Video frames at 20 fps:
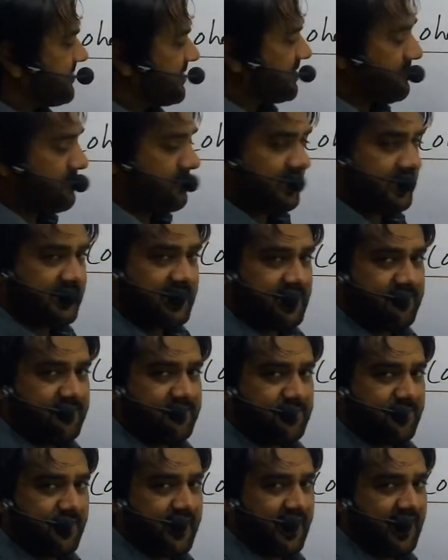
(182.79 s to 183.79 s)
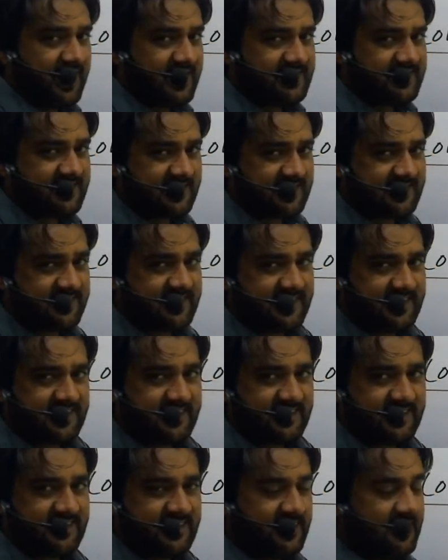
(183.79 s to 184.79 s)
You can give your answers
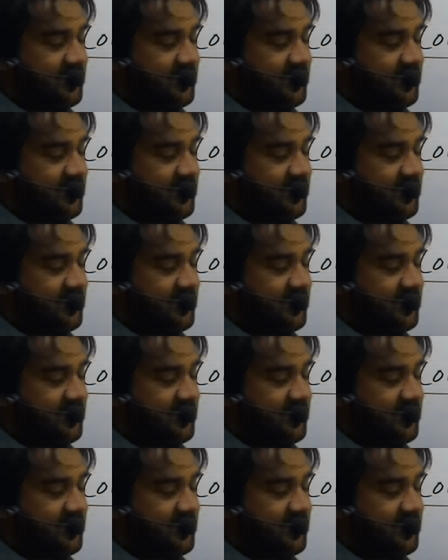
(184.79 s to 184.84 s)
there.